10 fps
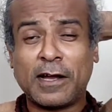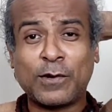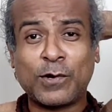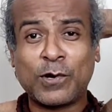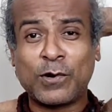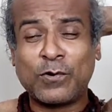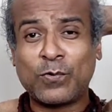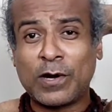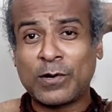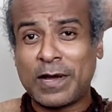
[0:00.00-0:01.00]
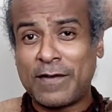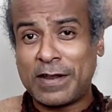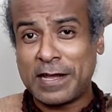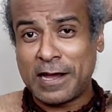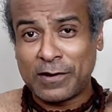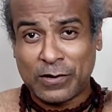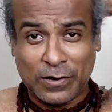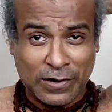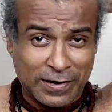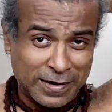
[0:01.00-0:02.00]
and you don't want to have any
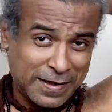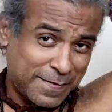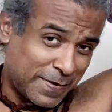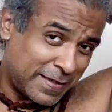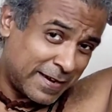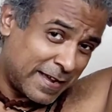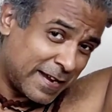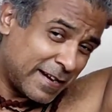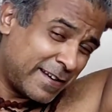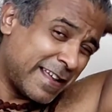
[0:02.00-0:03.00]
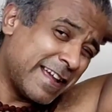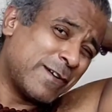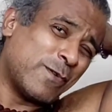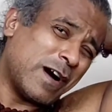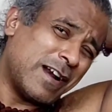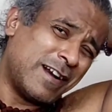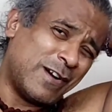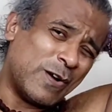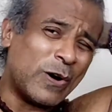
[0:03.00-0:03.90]
alcohol, but they're like, drink one,